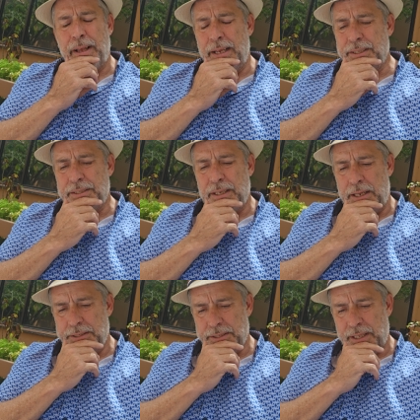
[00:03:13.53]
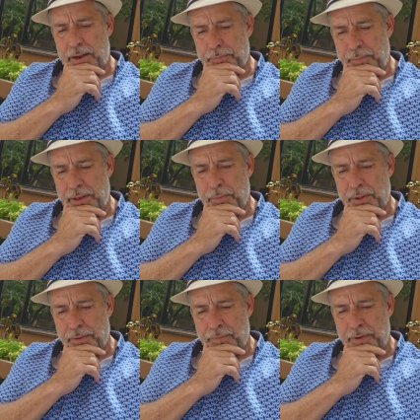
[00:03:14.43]
I just I just left me
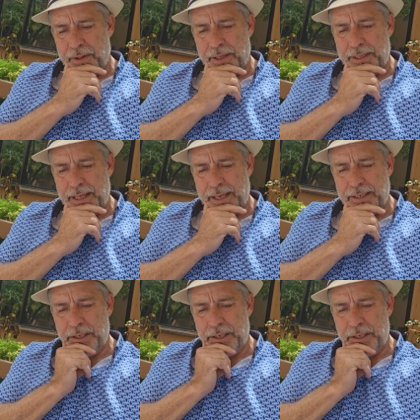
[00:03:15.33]
with a feeling that